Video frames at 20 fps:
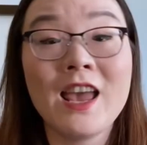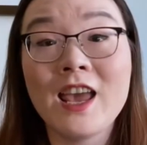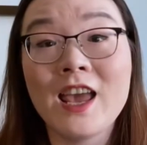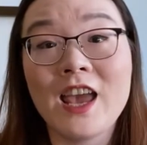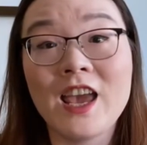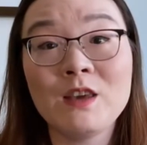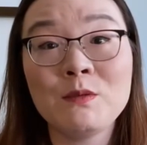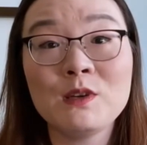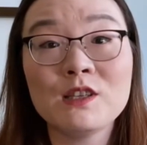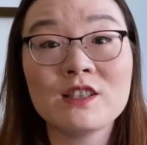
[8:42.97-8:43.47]

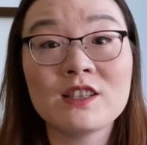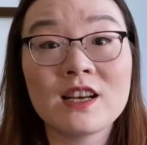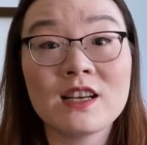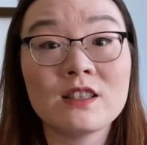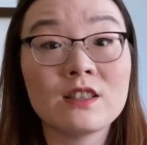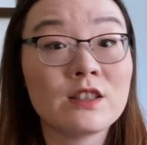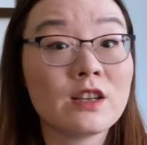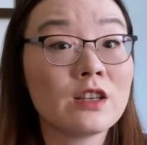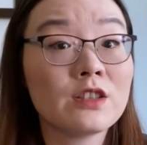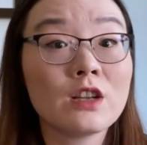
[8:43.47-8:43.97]
Amy said
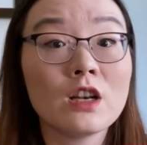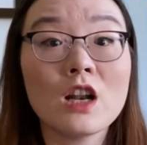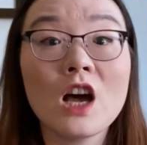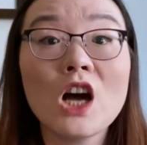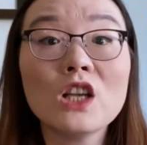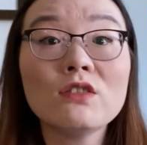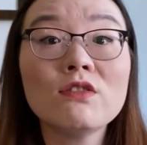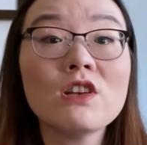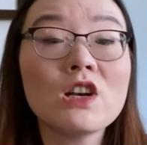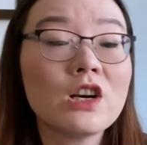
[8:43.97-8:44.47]
there's a
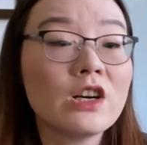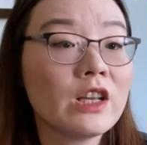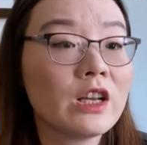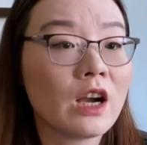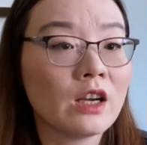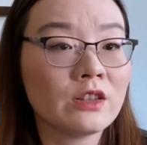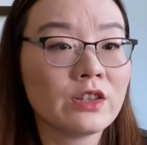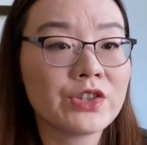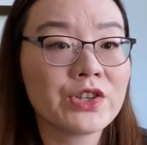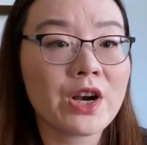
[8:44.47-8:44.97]
lot of learning
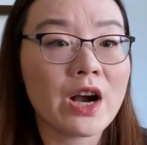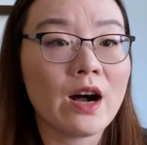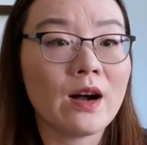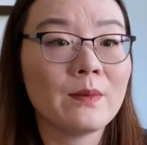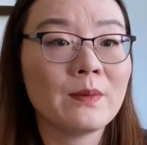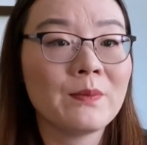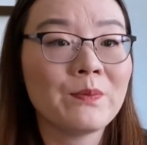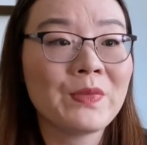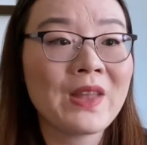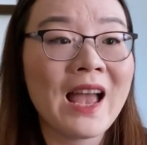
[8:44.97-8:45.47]
on the job,